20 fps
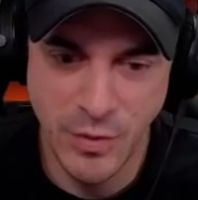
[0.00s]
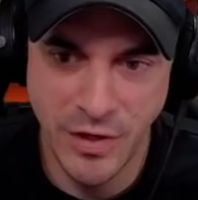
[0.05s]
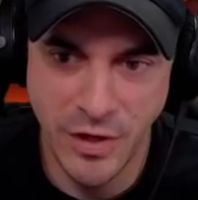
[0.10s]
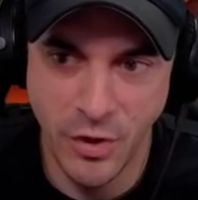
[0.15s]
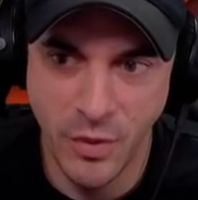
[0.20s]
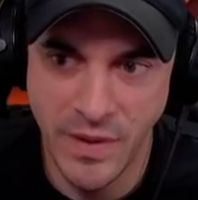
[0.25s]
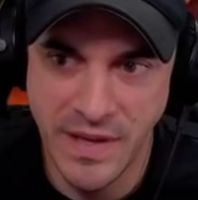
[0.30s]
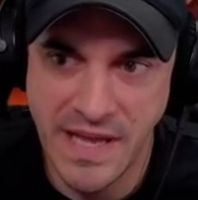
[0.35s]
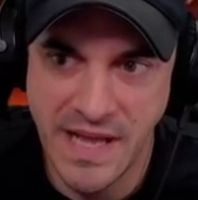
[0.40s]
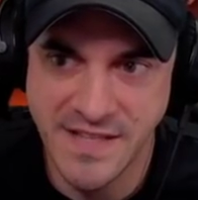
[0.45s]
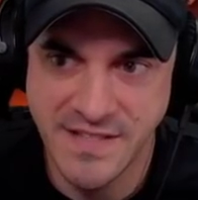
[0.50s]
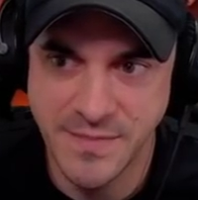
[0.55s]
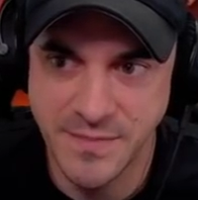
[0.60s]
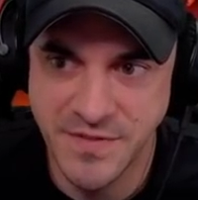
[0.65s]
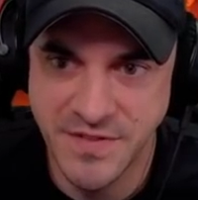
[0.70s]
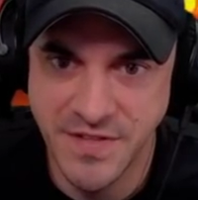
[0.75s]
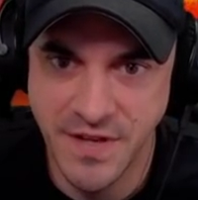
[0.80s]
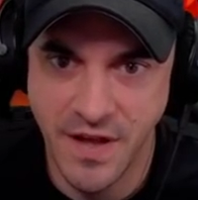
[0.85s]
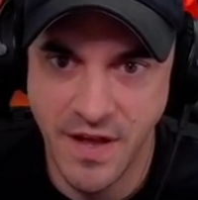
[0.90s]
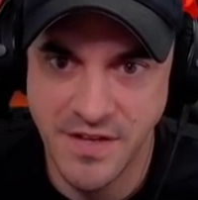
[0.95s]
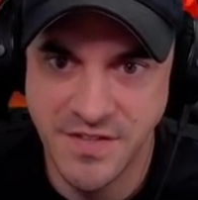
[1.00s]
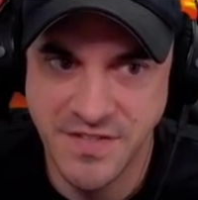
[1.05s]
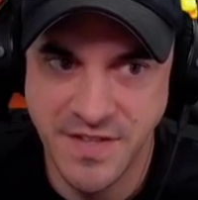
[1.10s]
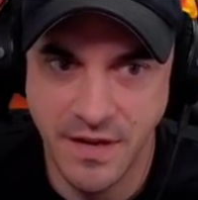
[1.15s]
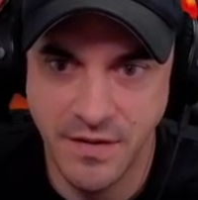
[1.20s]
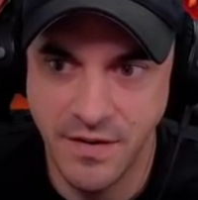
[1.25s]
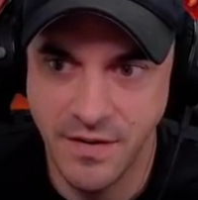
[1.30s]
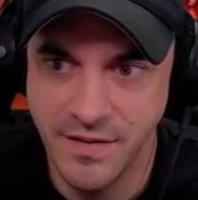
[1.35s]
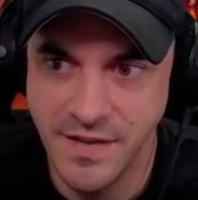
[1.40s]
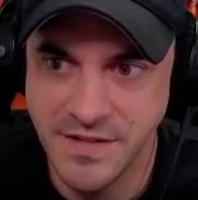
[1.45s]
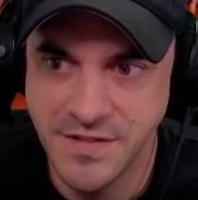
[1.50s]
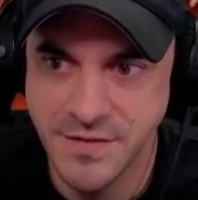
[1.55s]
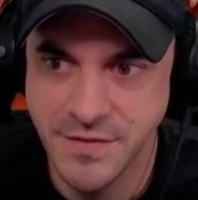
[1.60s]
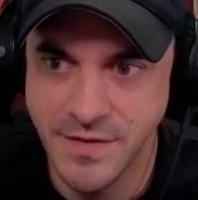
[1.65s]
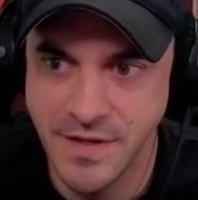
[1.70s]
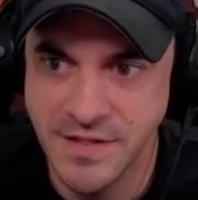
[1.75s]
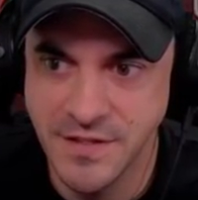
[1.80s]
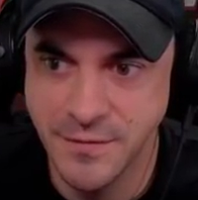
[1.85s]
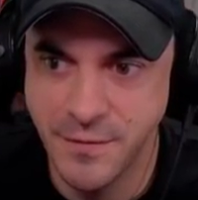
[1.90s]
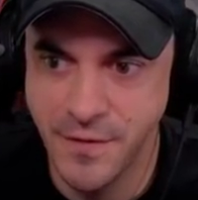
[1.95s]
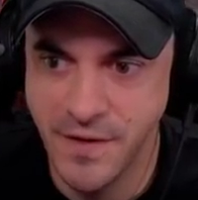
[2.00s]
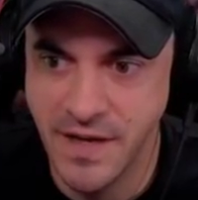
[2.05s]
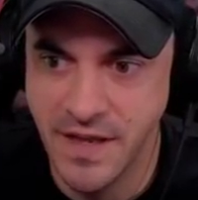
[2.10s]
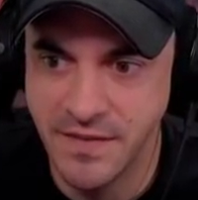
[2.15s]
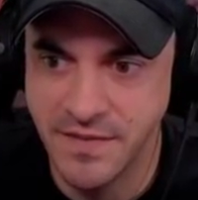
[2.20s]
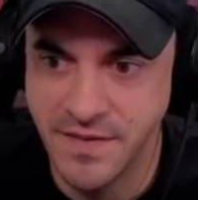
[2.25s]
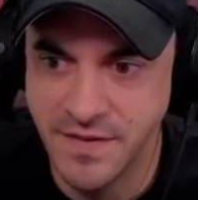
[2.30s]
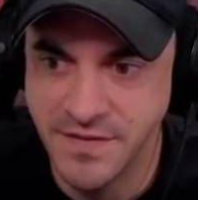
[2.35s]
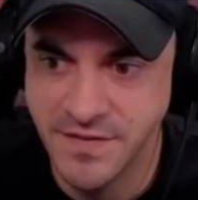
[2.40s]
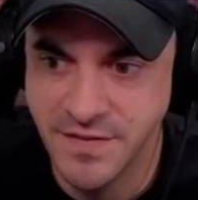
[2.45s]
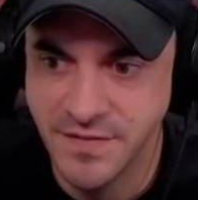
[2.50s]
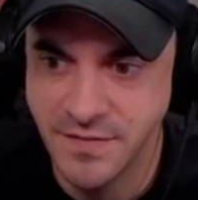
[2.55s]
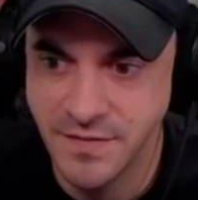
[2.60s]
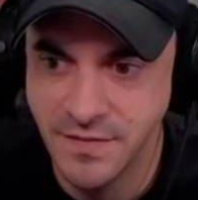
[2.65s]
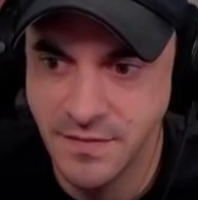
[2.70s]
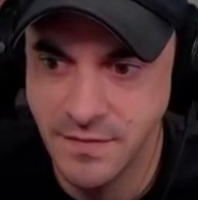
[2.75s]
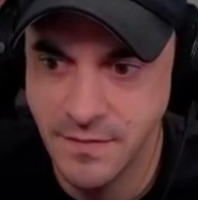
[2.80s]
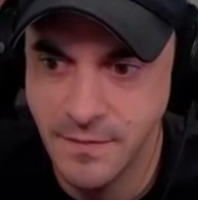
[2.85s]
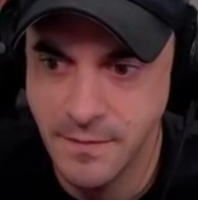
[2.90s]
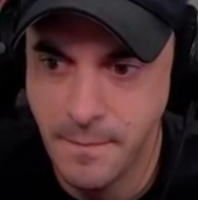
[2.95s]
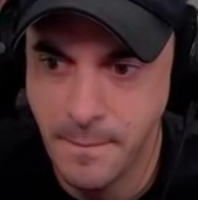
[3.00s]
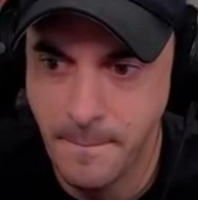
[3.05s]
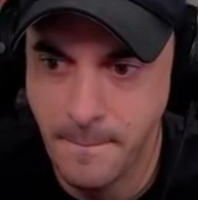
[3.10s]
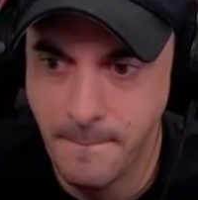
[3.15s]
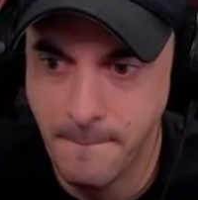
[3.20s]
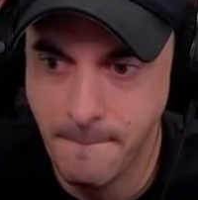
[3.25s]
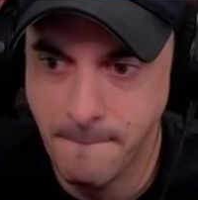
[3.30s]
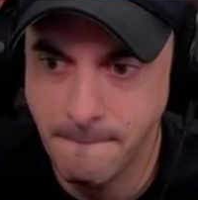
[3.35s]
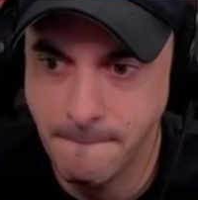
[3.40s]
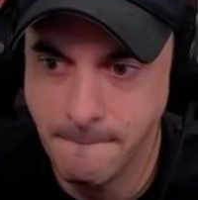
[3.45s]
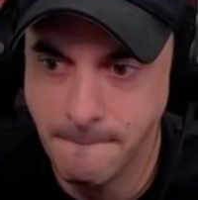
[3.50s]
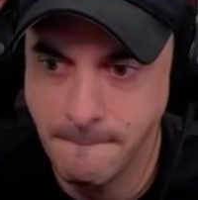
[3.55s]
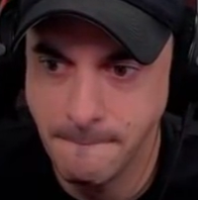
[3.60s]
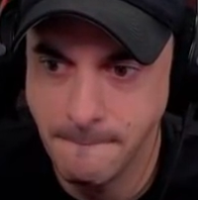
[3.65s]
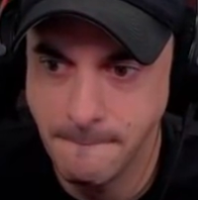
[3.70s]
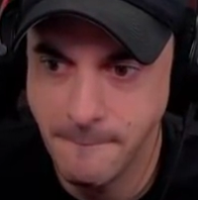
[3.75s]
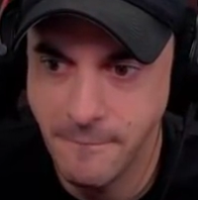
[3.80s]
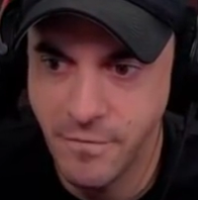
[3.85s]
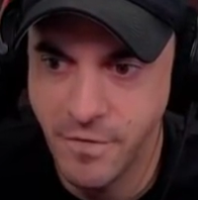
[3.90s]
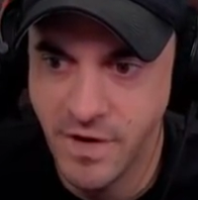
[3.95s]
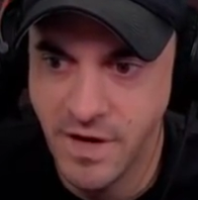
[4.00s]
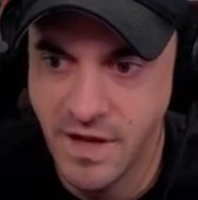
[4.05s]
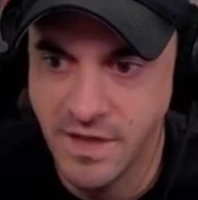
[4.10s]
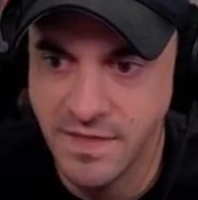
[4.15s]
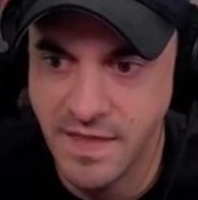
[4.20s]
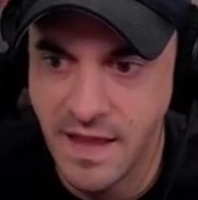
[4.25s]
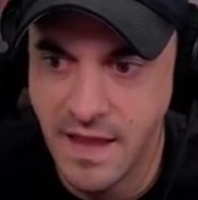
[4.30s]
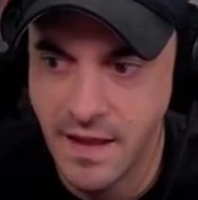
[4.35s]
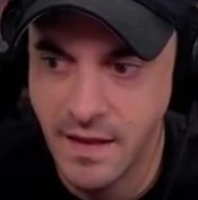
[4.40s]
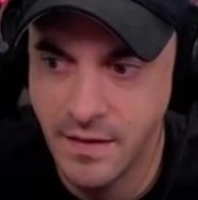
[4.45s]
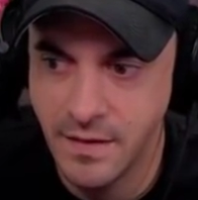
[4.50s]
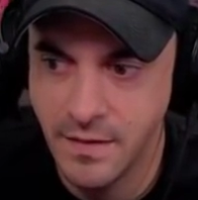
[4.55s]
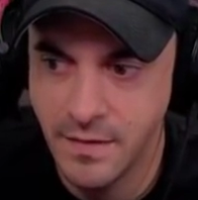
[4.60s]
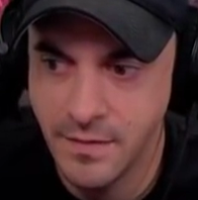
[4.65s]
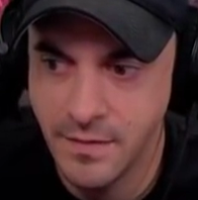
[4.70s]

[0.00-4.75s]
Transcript: we know we got some sauce down here. Let's let's forget this. Forget that.